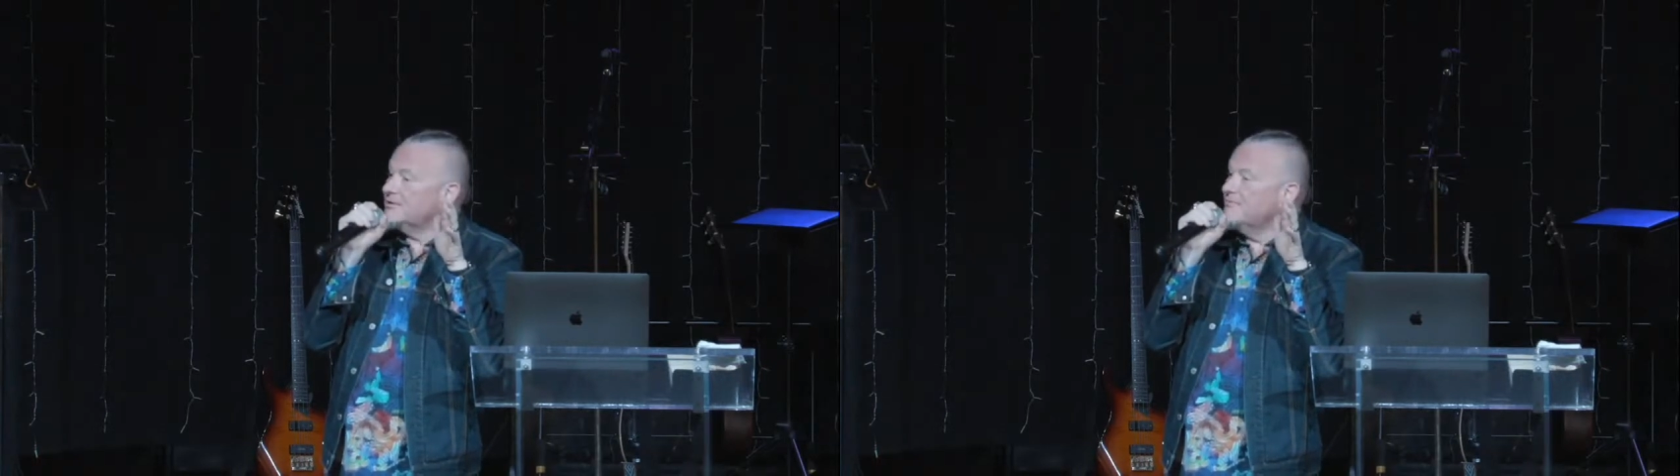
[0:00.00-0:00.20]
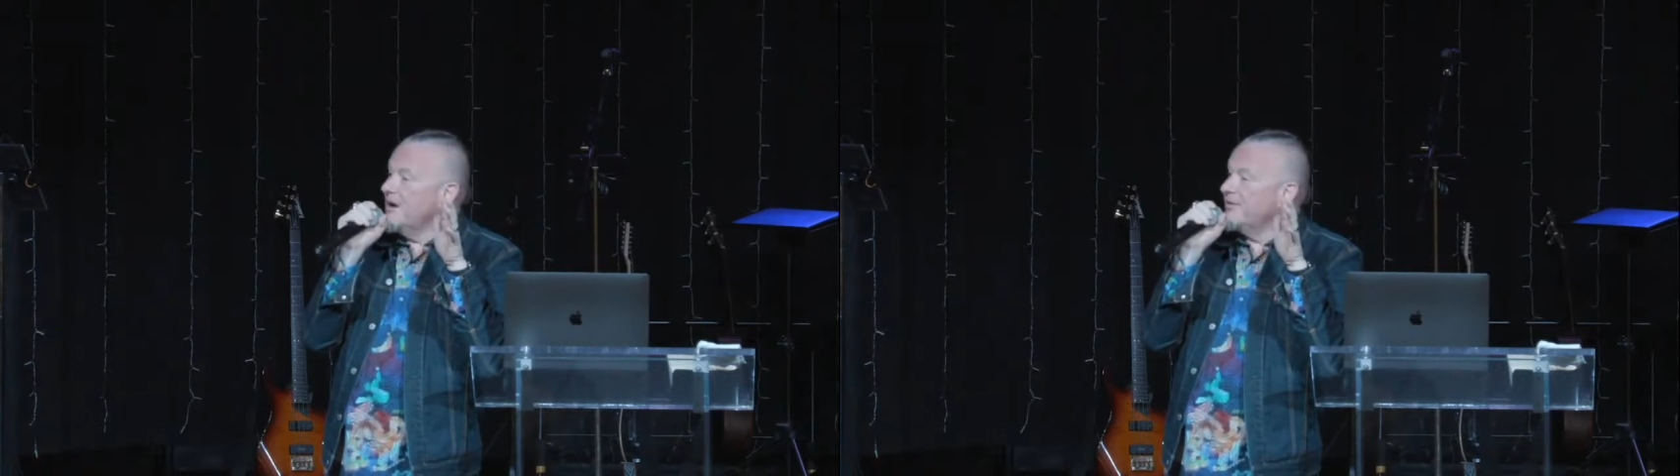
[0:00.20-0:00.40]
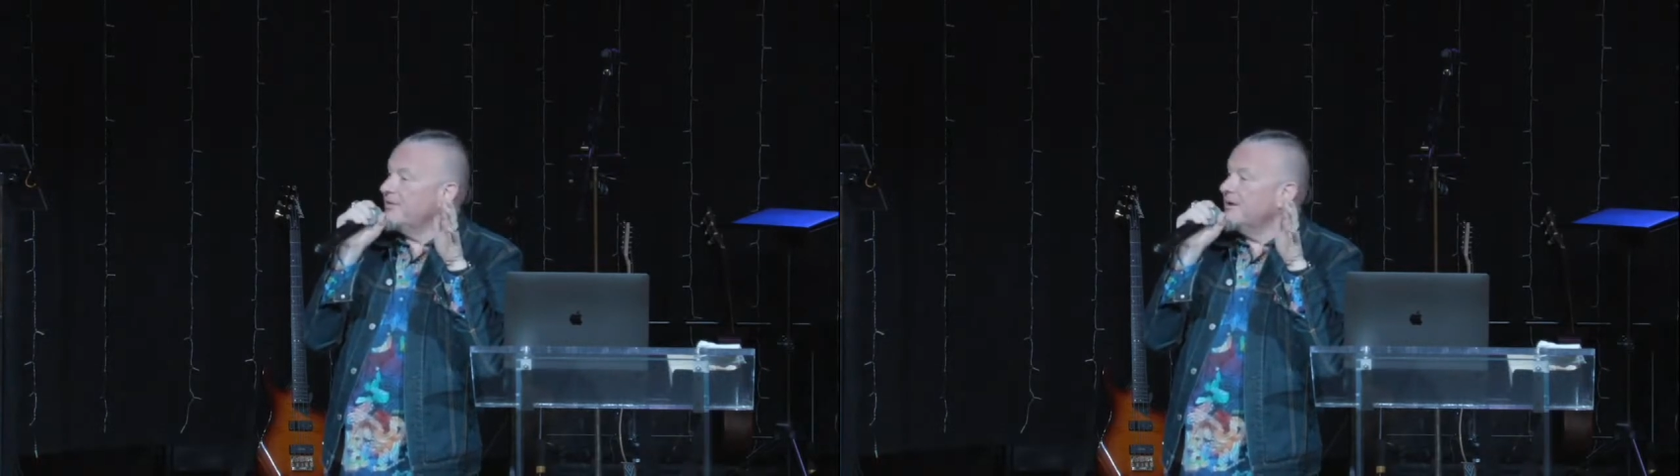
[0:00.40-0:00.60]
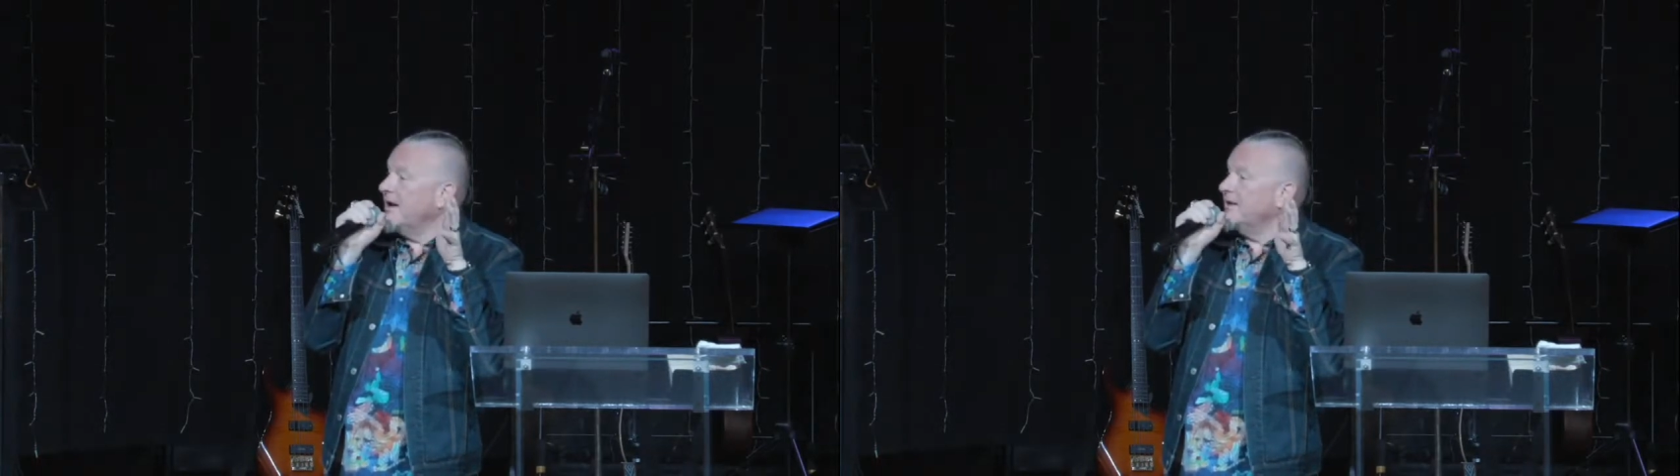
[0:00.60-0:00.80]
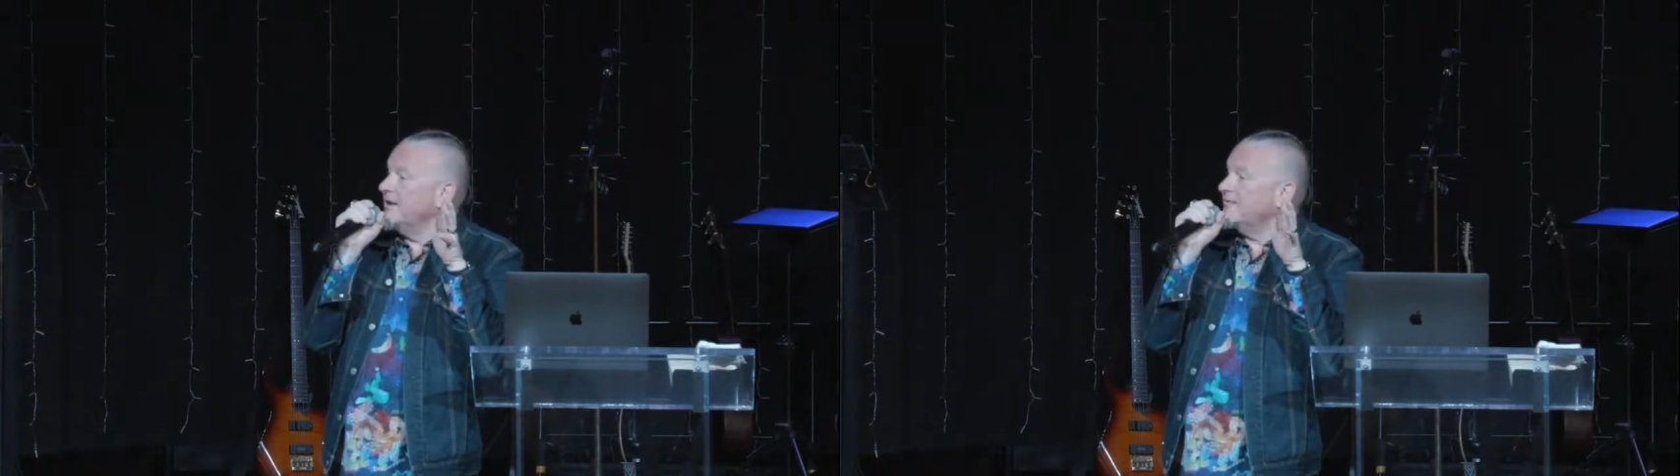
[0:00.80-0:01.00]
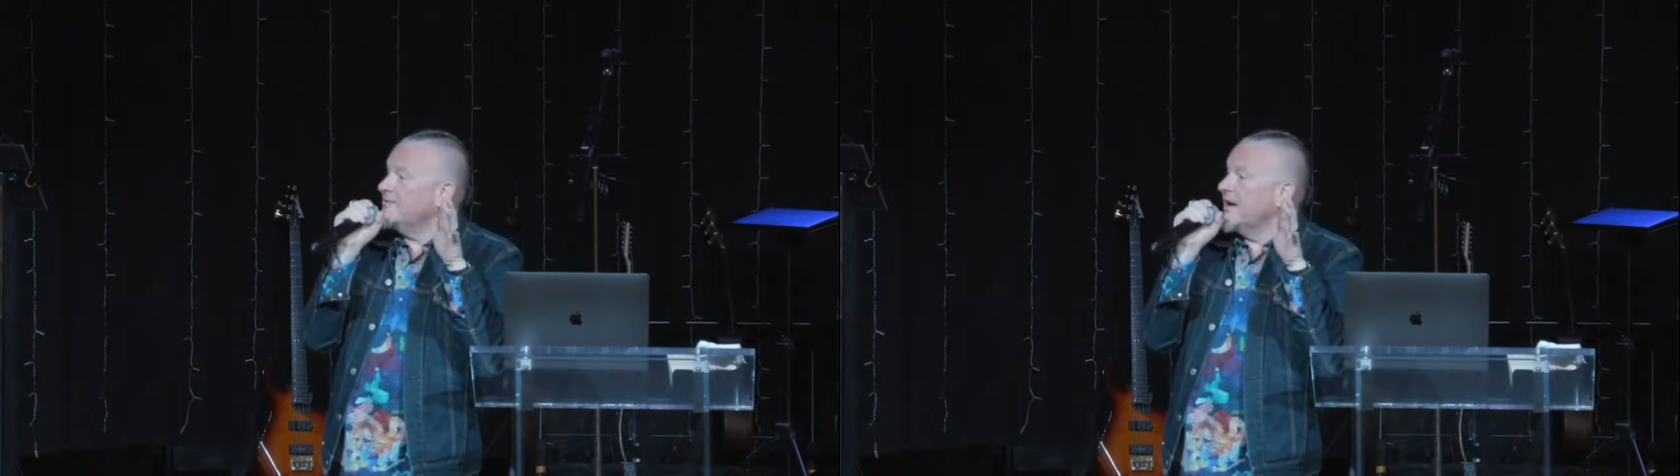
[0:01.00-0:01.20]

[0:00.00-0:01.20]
month and not enough